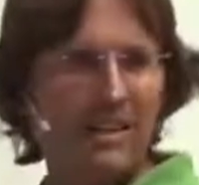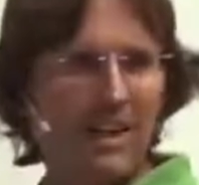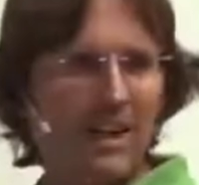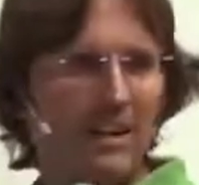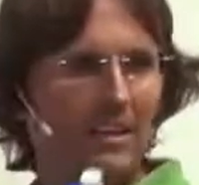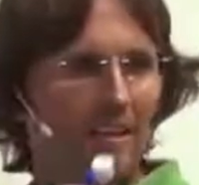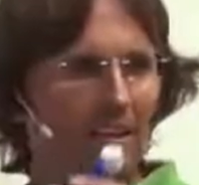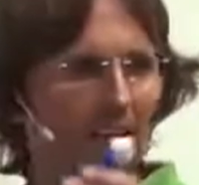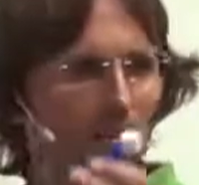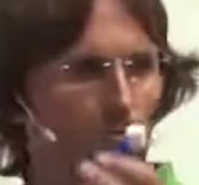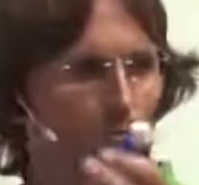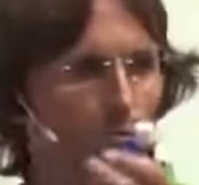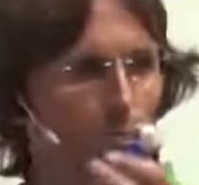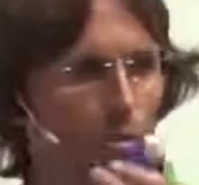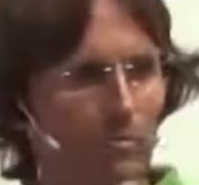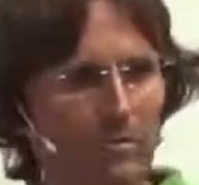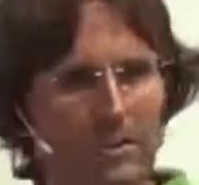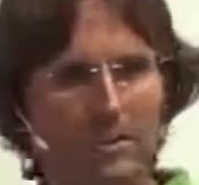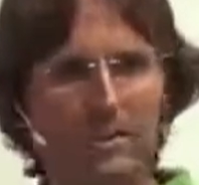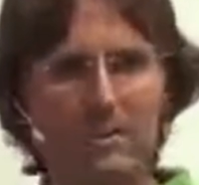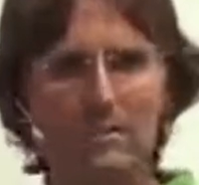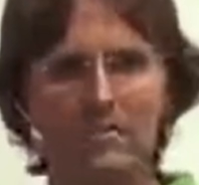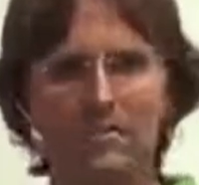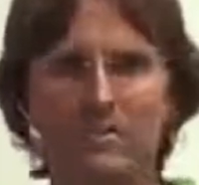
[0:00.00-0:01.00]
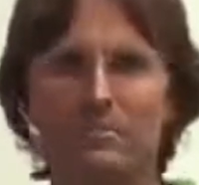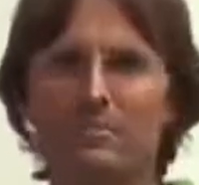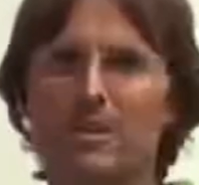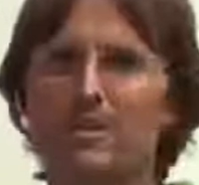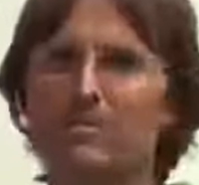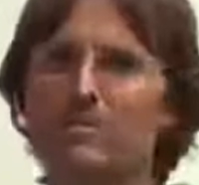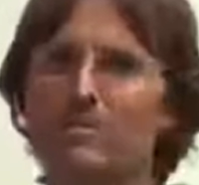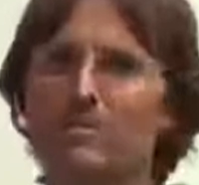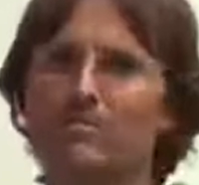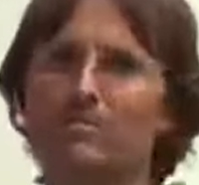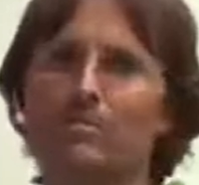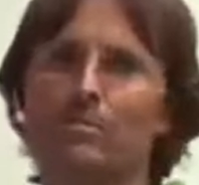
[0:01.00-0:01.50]
that the woman is the
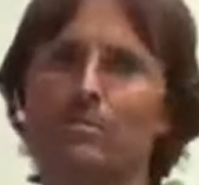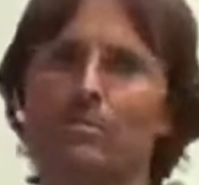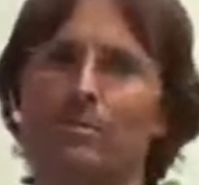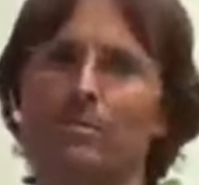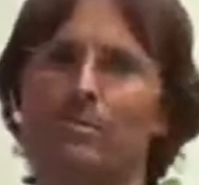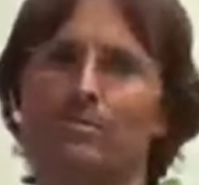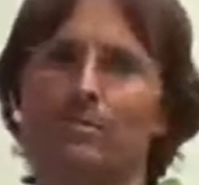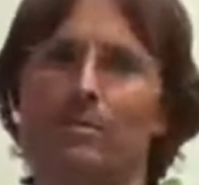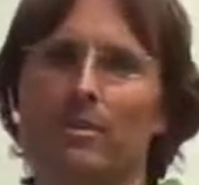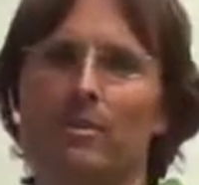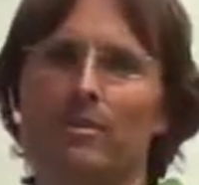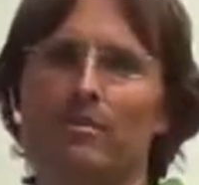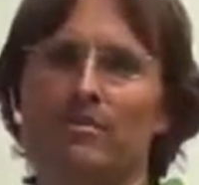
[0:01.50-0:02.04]
most important